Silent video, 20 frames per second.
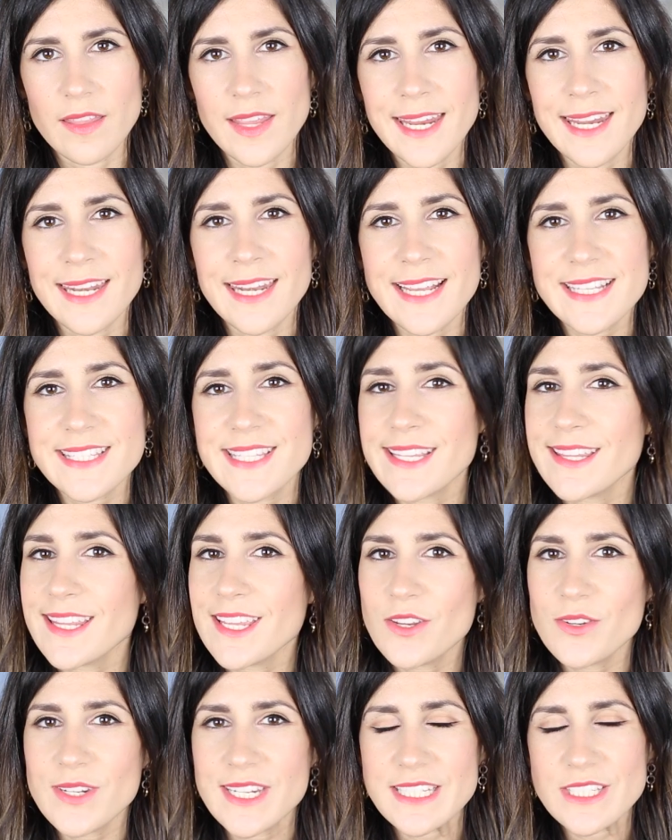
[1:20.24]
The next thing
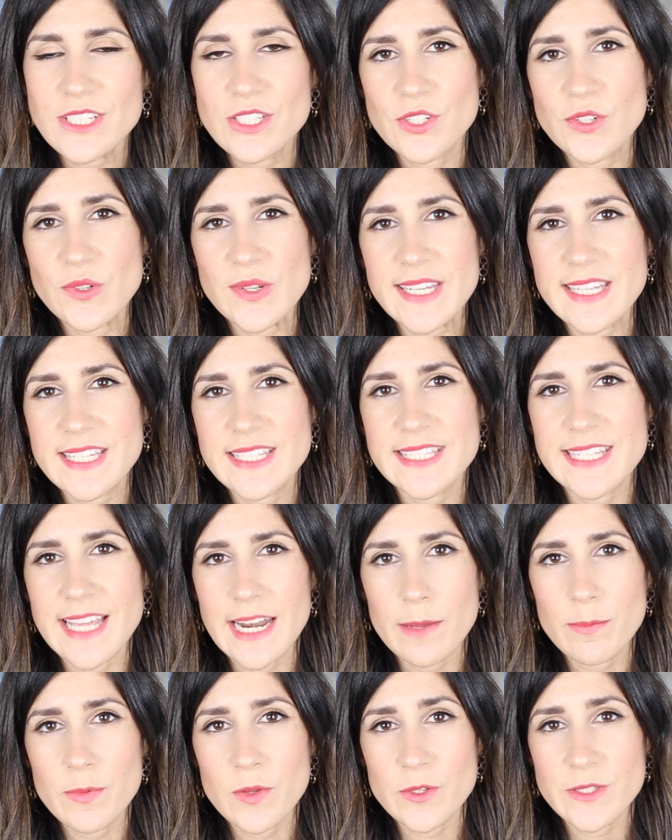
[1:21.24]
that you need to do is
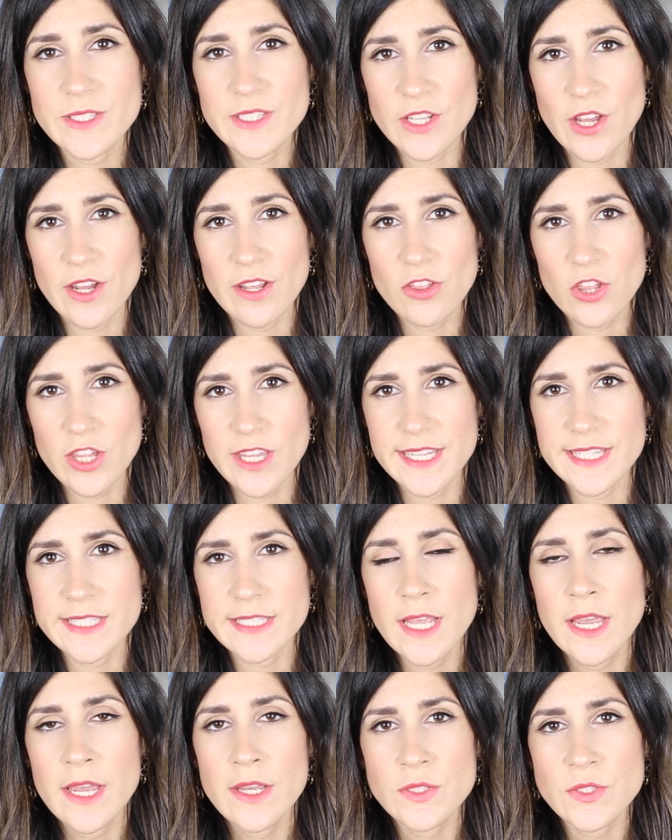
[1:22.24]
set up your
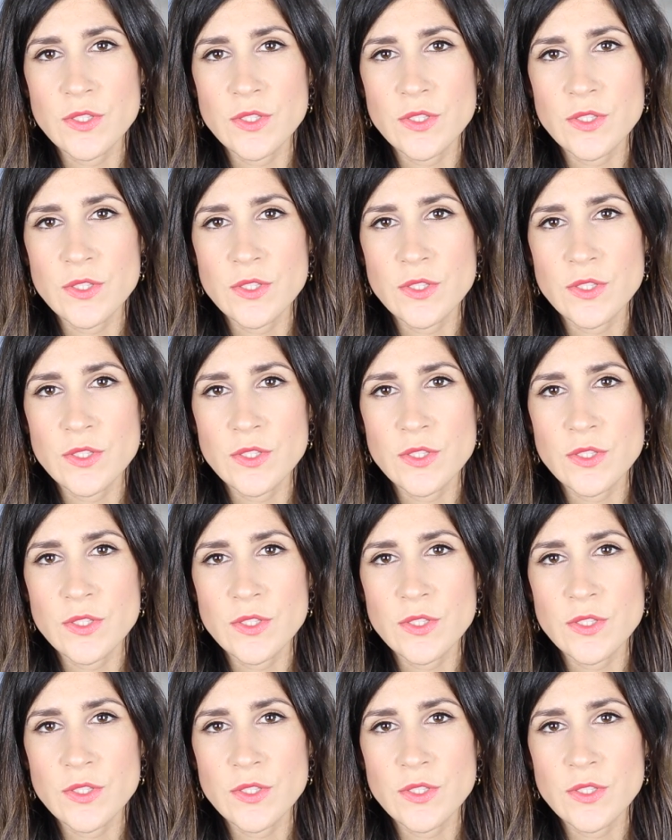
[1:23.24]
searches.